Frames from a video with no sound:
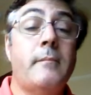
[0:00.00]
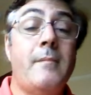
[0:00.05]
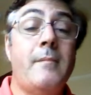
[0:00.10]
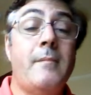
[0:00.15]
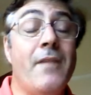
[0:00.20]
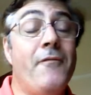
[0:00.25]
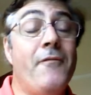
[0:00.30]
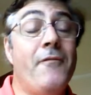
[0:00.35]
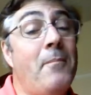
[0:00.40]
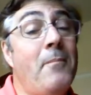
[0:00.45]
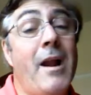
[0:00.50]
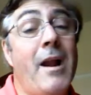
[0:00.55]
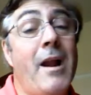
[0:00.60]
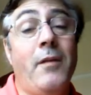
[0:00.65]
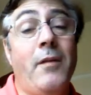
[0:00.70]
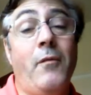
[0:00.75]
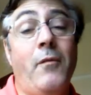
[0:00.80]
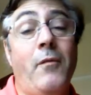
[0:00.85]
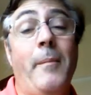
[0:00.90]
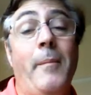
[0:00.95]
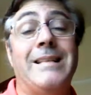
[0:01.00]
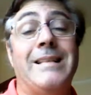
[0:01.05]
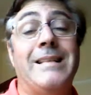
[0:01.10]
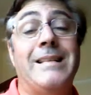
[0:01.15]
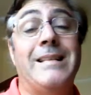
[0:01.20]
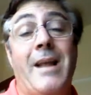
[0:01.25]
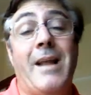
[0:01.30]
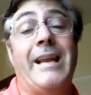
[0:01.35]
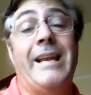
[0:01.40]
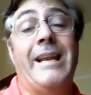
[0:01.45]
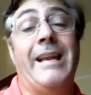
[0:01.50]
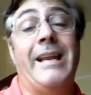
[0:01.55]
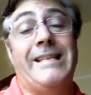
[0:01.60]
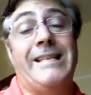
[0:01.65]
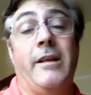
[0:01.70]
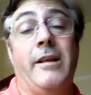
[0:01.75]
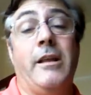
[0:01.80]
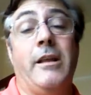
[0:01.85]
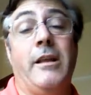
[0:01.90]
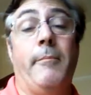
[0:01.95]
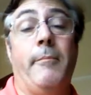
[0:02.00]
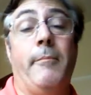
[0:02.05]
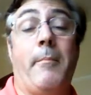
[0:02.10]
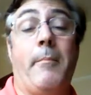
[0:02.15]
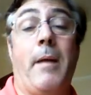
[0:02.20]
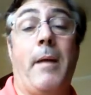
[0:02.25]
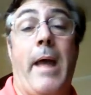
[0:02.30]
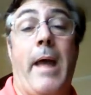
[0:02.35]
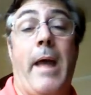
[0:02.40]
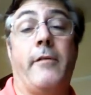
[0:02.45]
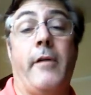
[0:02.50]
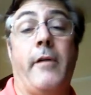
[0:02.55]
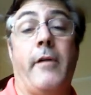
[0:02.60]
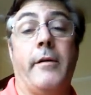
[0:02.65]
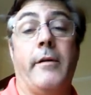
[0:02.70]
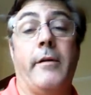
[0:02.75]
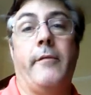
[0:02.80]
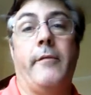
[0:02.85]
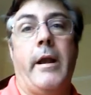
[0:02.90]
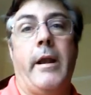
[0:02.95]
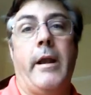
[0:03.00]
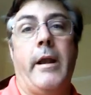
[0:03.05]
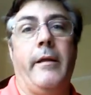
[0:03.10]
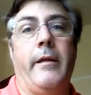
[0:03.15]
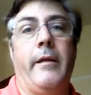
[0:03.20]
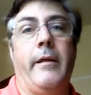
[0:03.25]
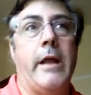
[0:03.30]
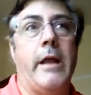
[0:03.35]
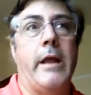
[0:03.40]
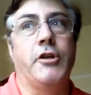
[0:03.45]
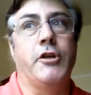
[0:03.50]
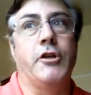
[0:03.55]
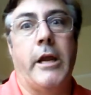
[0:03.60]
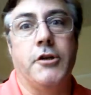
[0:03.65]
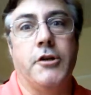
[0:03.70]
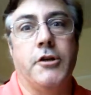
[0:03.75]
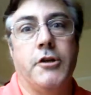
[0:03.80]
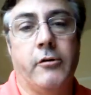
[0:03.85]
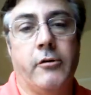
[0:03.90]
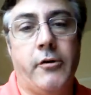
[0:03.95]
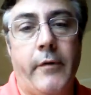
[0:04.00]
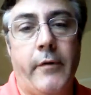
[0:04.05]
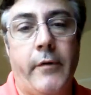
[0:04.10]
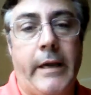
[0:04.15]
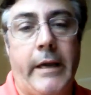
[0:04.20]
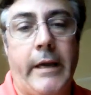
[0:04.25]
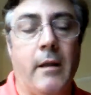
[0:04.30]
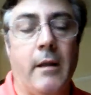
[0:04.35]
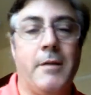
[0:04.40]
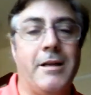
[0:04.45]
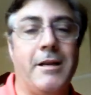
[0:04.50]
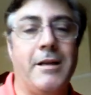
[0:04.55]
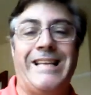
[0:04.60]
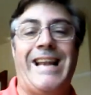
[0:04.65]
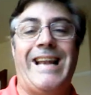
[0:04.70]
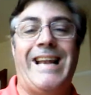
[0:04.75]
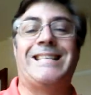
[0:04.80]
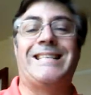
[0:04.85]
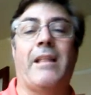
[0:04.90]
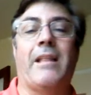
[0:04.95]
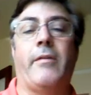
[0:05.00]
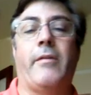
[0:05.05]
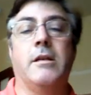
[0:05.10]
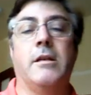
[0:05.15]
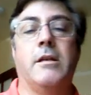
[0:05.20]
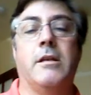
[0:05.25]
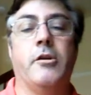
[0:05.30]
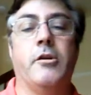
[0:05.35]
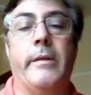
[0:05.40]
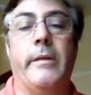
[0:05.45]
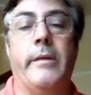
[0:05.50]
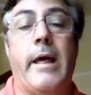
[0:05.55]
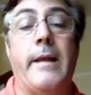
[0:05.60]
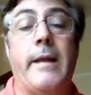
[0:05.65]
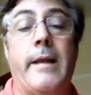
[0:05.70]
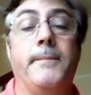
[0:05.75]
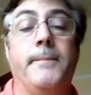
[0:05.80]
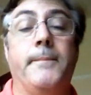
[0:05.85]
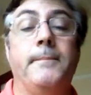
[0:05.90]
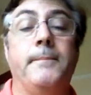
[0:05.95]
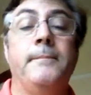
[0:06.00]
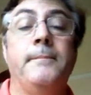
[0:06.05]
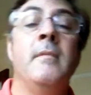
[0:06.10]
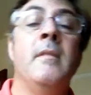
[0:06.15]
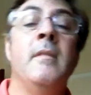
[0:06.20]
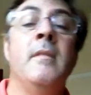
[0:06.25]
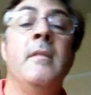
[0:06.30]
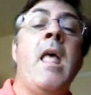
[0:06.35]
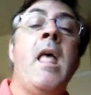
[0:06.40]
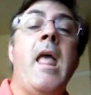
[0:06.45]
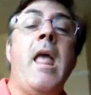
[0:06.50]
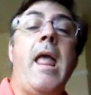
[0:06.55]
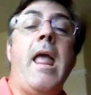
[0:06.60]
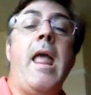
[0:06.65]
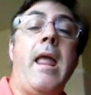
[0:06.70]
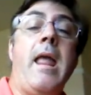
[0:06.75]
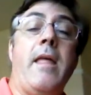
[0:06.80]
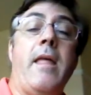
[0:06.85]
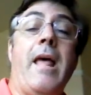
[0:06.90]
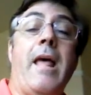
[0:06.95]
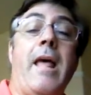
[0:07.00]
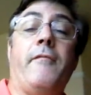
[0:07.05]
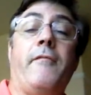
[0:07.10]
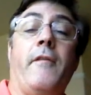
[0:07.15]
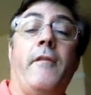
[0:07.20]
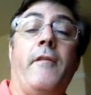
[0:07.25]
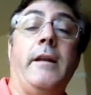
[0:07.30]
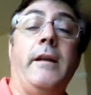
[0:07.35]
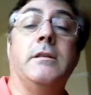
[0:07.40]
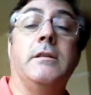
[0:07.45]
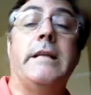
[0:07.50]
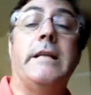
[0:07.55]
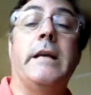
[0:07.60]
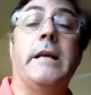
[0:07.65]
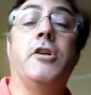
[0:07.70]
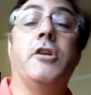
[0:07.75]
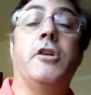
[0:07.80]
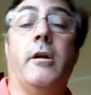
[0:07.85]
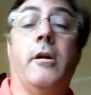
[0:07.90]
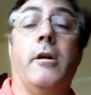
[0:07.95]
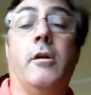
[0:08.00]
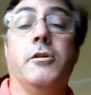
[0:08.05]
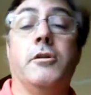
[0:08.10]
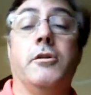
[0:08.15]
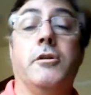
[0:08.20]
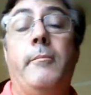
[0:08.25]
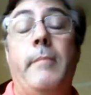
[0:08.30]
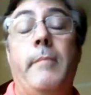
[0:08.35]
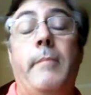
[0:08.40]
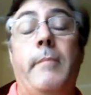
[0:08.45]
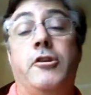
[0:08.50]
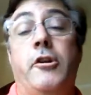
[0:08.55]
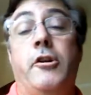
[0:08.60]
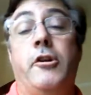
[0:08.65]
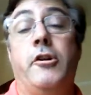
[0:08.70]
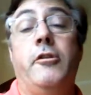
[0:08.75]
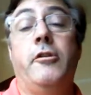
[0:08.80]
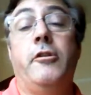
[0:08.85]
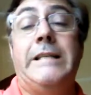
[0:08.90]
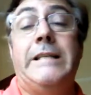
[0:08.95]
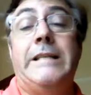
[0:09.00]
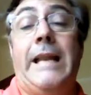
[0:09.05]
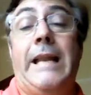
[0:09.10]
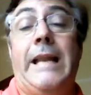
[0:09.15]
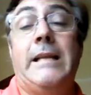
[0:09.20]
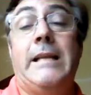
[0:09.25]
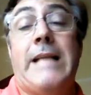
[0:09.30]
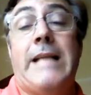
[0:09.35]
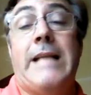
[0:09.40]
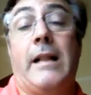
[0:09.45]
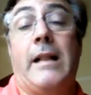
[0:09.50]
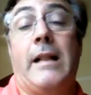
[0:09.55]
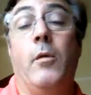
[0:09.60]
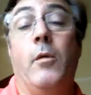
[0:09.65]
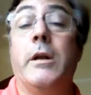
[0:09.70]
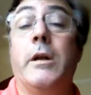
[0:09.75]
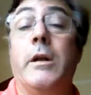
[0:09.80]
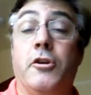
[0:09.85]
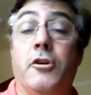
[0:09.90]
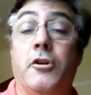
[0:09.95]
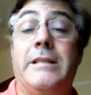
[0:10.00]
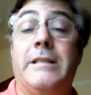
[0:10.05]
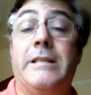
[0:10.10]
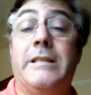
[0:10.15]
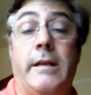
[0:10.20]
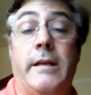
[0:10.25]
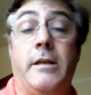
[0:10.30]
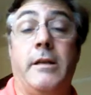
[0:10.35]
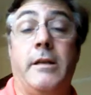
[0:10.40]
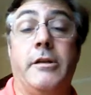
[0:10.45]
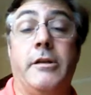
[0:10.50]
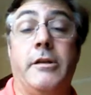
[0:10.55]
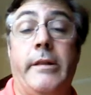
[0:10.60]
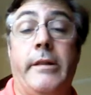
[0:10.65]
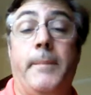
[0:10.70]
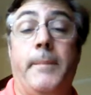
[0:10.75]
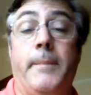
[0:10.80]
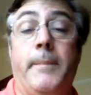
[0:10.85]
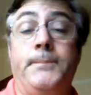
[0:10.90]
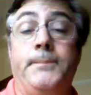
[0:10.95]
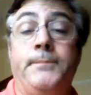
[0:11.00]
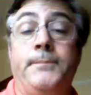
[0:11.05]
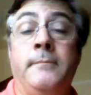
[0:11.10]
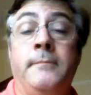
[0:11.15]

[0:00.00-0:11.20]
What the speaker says: If I'm writing romance, I'm not going to tell you about my background in writing educational curriculum because it has nothing to do with that. In that final section, also make sure you state exactly what you're sending to them.